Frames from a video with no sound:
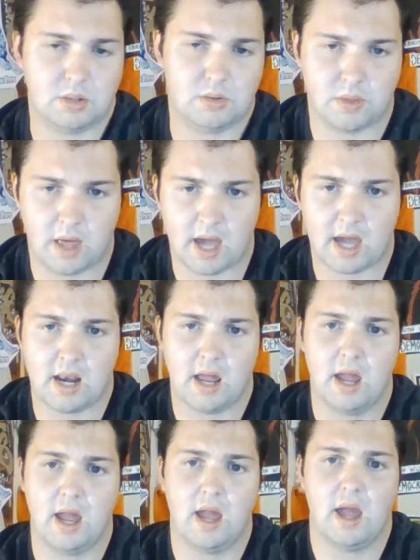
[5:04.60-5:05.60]
do that.
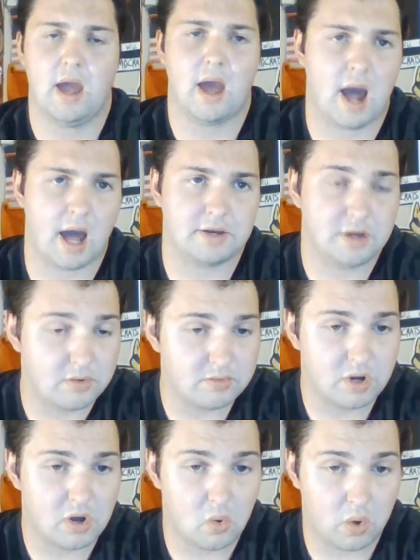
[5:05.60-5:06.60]
I
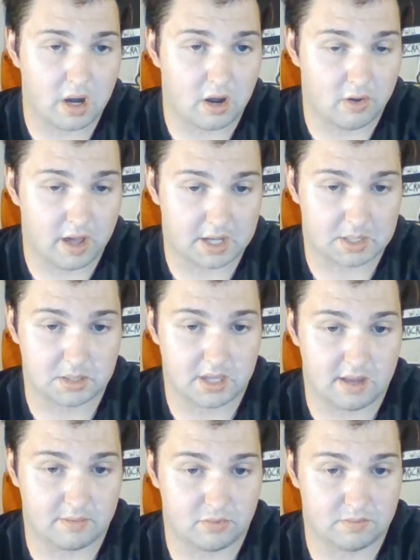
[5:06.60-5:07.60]
don't know when I'll
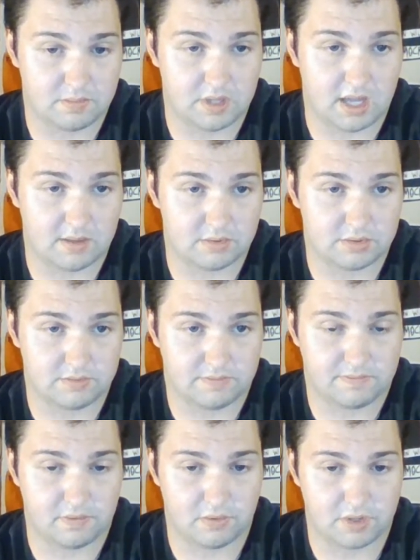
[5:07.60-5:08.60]
actually be able to
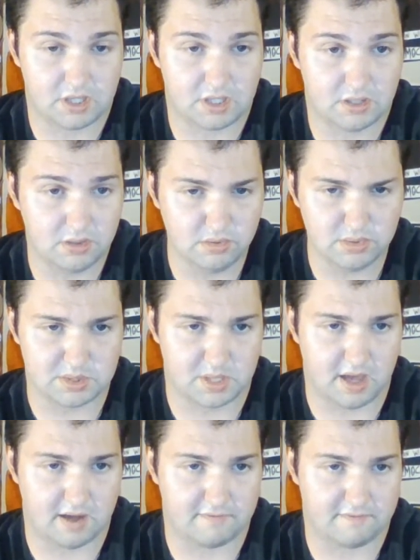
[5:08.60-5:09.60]
fully use
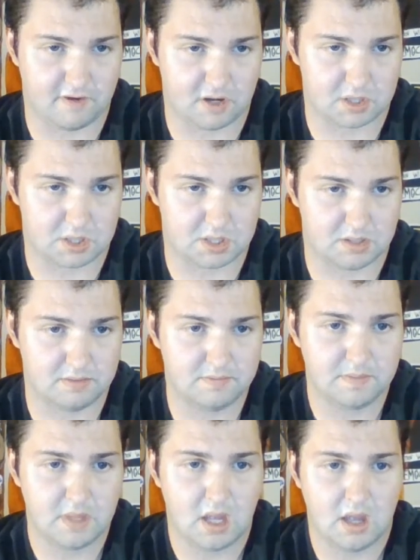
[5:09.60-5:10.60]
that function,
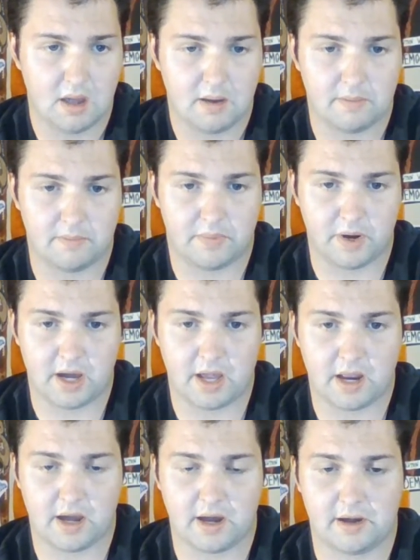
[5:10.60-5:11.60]
but